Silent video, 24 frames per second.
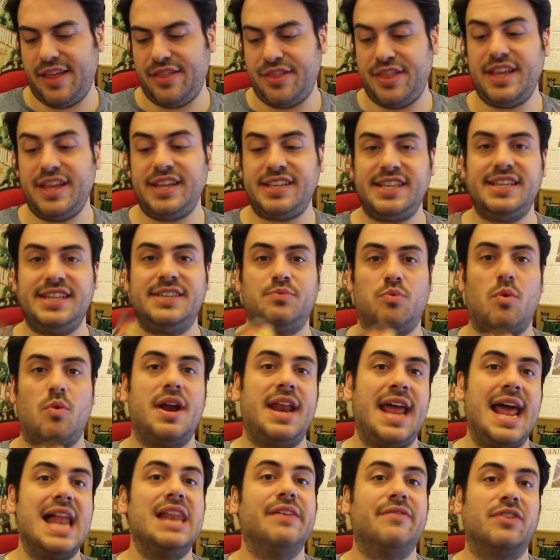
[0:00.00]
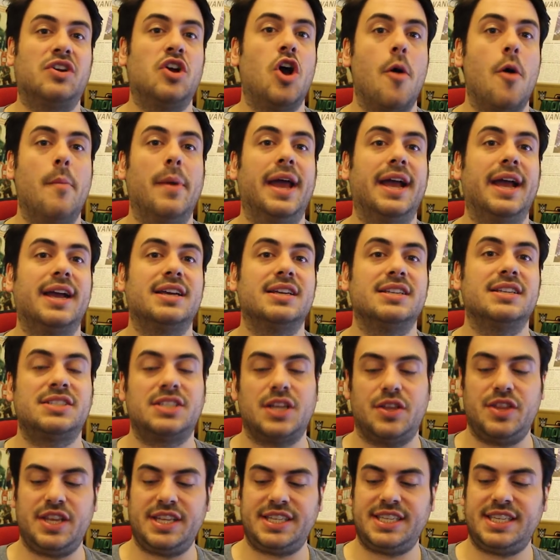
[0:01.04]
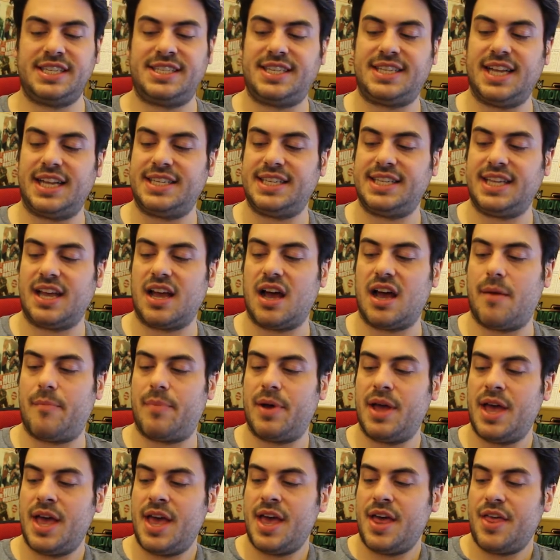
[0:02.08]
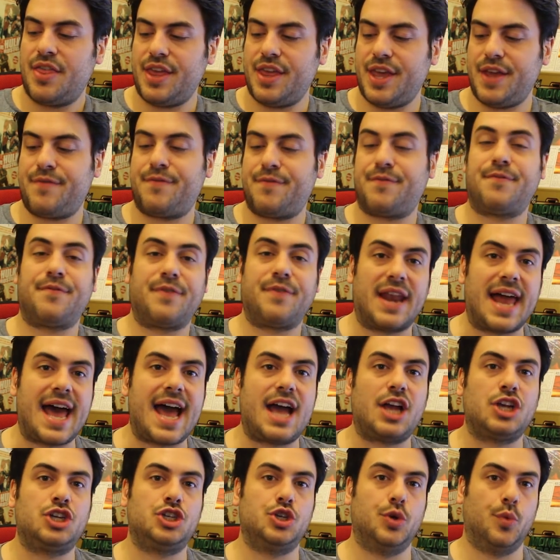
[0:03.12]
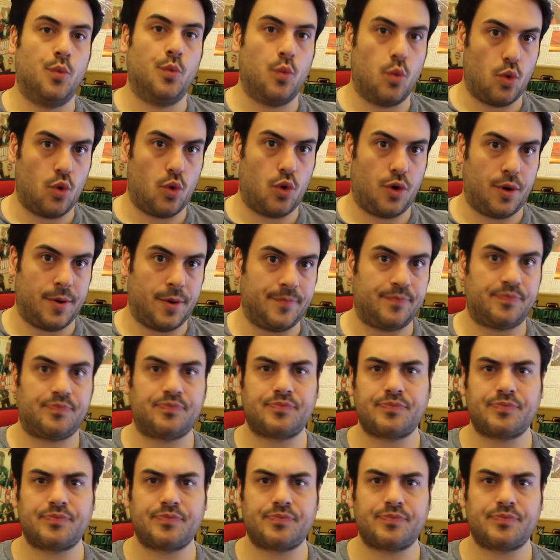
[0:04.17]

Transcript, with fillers: this is one hell of a comic. So this is setting up the Flash War,